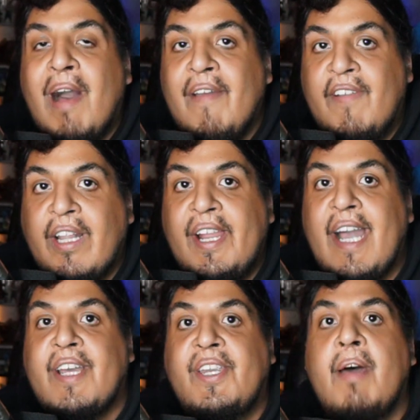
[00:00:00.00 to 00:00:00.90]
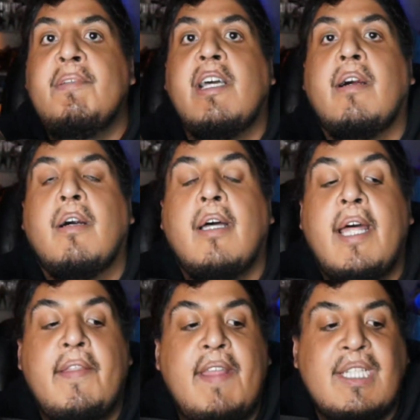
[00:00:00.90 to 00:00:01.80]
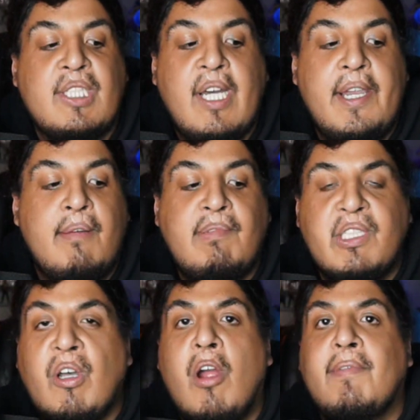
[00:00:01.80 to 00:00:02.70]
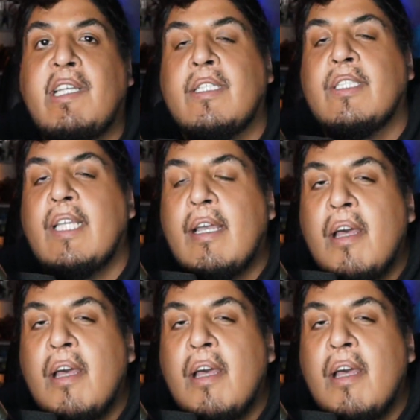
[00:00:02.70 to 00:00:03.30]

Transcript: My Villain Academia. And that's kind of bizarre, because it's